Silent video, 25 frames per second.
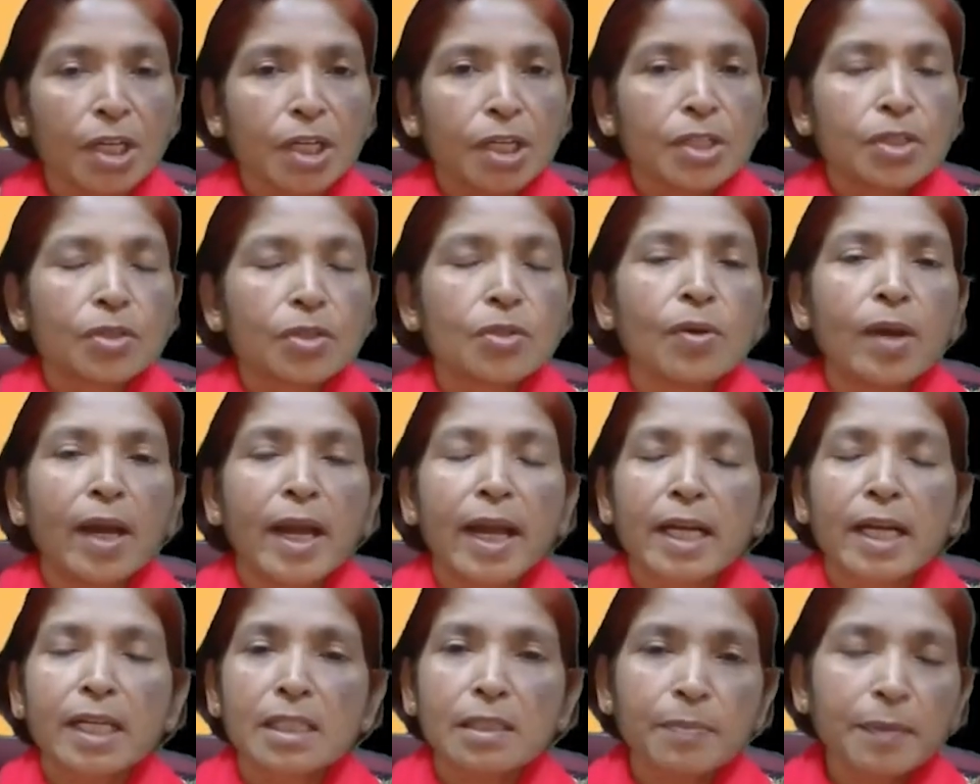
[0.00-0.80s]
So
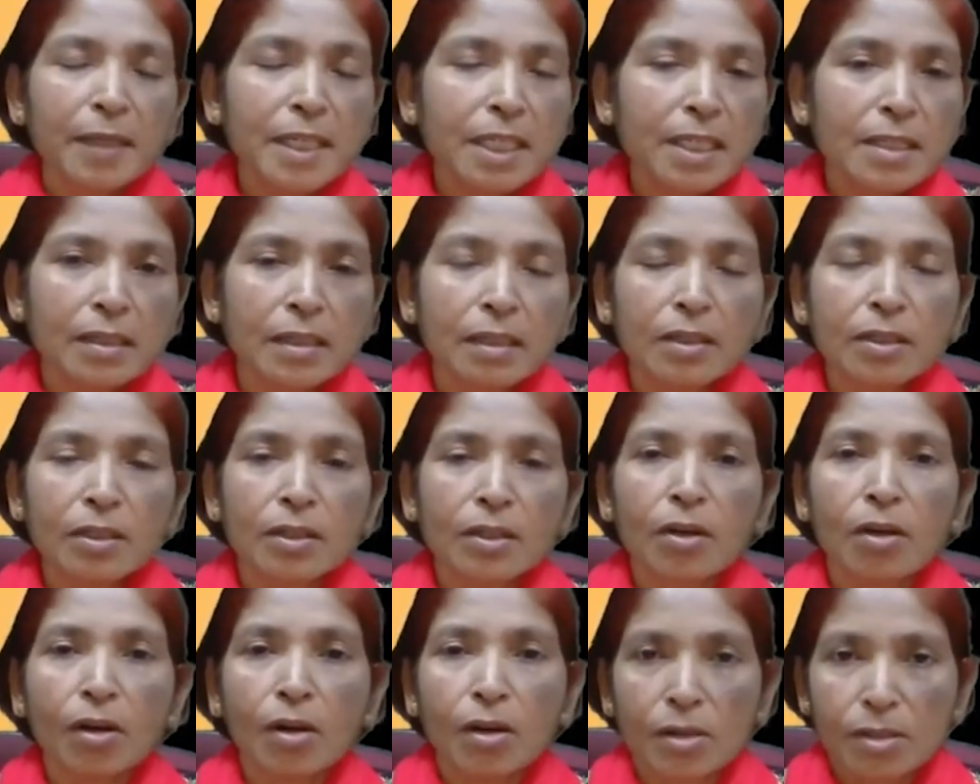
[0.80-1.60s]

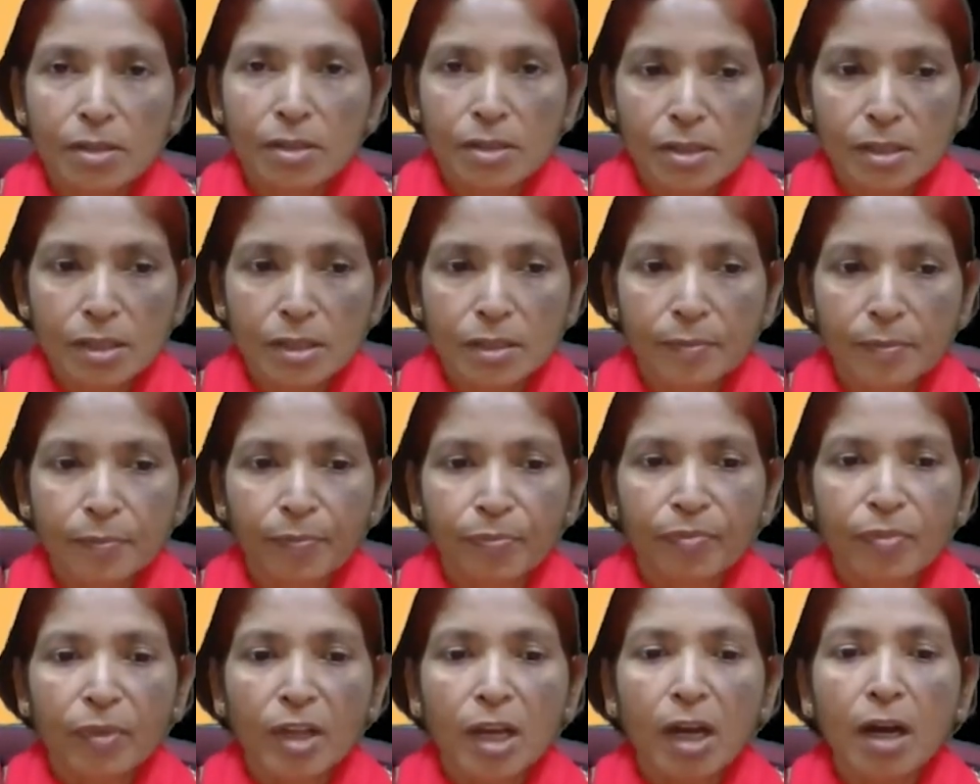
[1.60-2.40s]
explicit cost
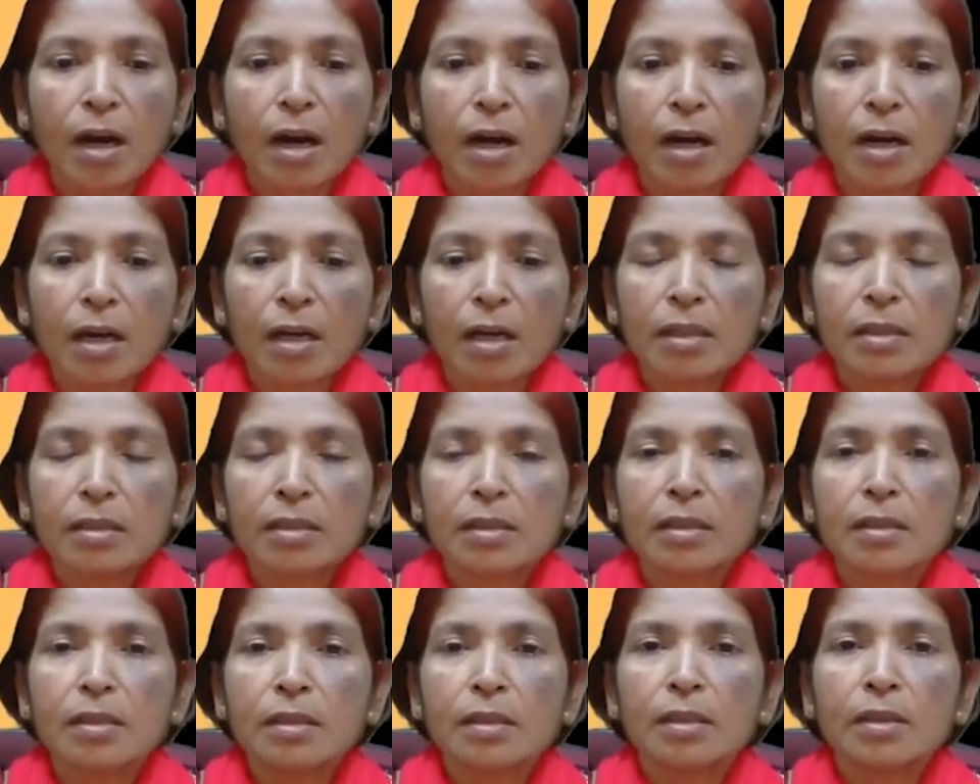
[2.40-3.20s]
are
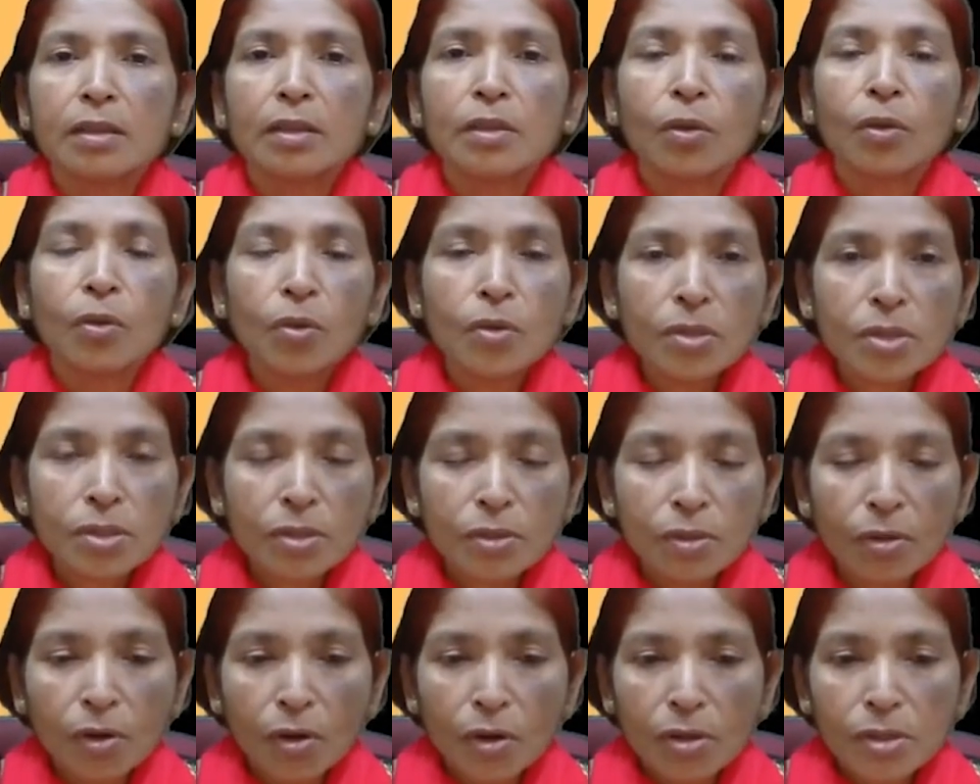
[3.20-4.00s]

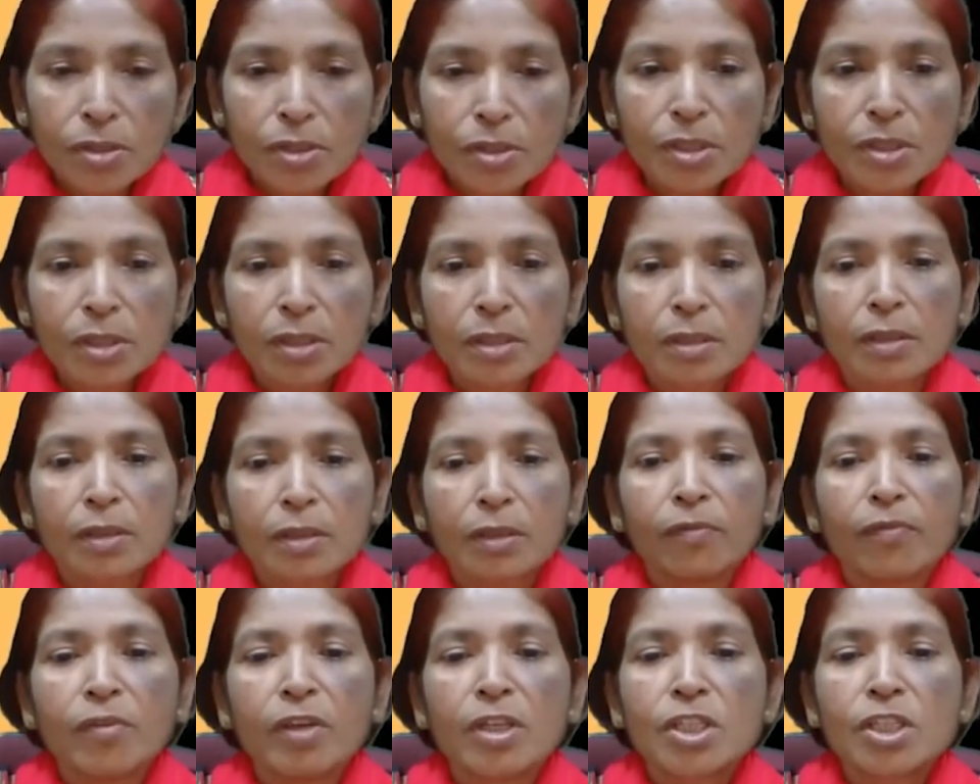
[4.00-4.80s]
those costs
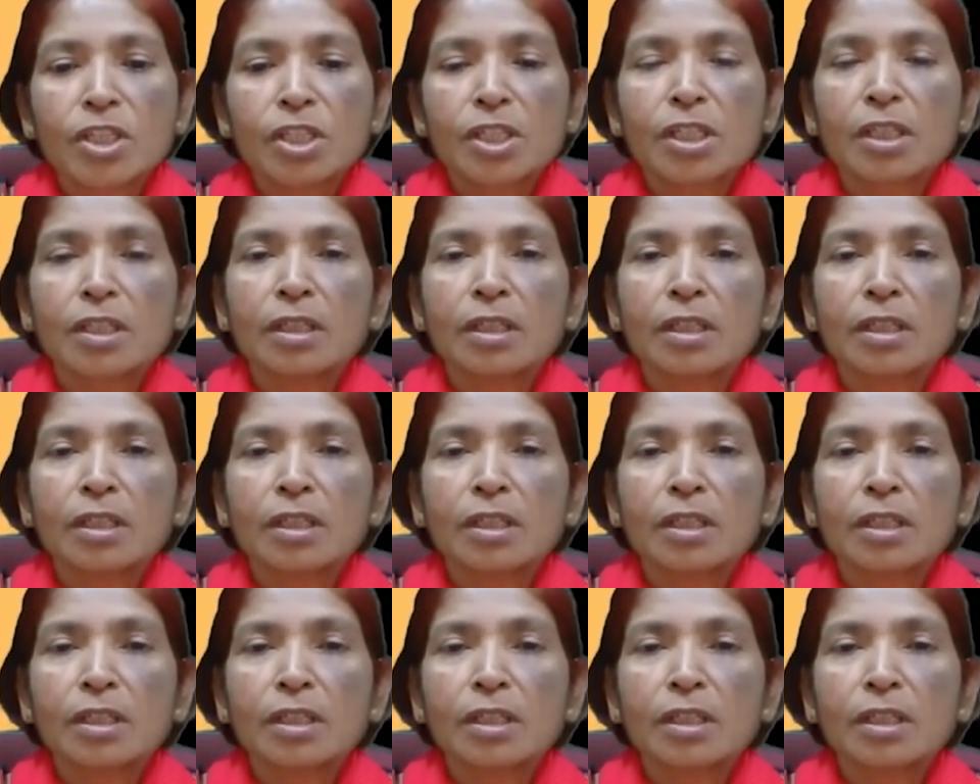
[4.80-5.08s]
which